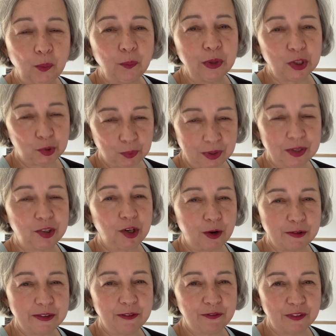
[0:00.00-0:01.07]
which were
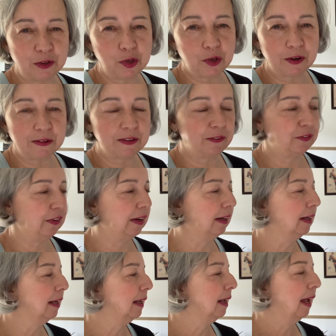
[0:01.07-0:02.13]
Joseph and Josephine.